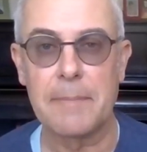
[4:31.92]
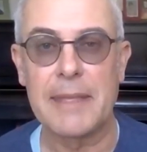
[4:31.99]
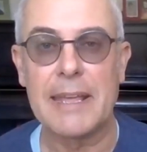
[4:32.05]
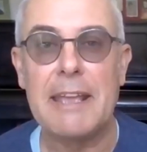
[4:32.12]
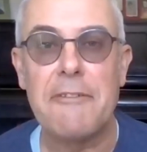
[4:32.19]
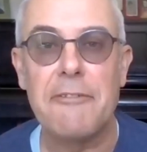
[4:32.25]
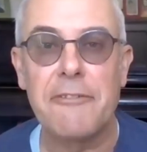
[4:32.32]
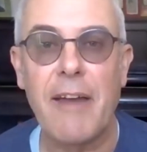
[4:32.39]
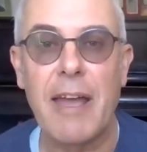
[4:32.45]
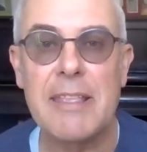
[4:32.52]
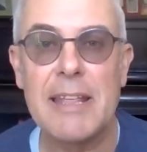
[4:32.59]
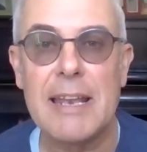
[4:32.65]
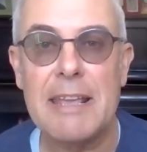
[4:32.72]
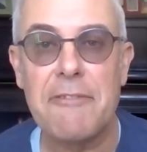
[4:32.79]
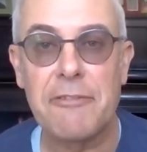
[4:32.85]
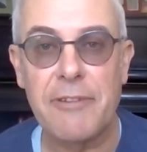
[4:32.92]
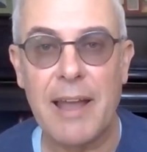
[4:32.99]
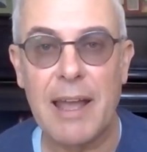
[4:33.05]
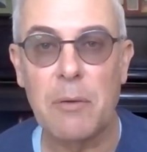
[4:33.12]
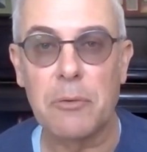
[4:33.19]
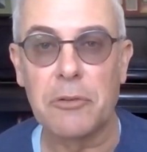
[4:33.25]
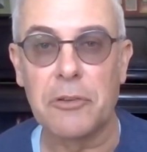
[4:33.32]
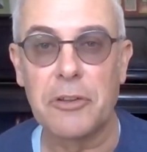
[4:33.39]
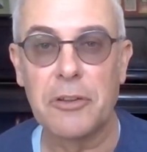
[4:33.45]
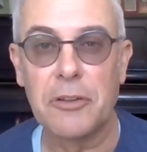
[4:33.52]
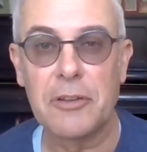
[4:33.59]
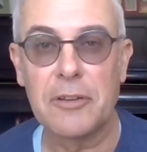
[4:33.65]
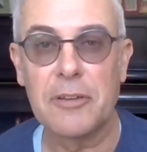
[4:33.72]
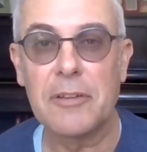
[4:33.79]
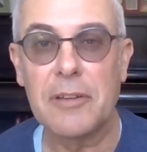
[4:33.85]
He finally found
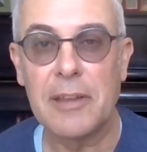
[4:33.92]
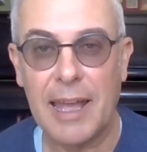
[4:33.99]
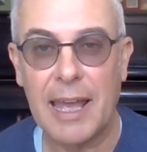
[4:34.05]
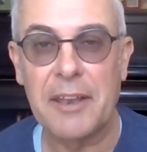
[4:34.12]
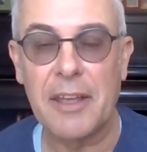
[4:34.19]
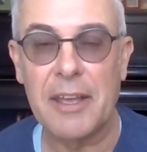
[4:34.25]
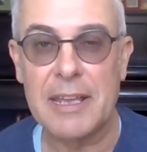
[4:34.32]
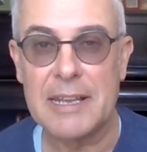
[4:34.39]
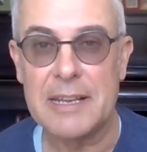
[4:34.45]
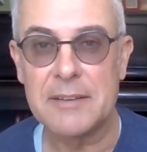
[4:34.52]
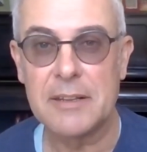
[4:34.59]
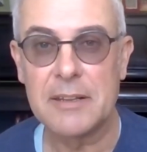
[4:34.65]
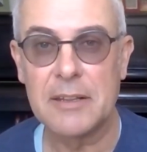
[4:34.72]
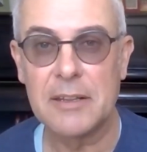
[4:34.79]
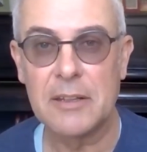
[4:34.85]
Anait.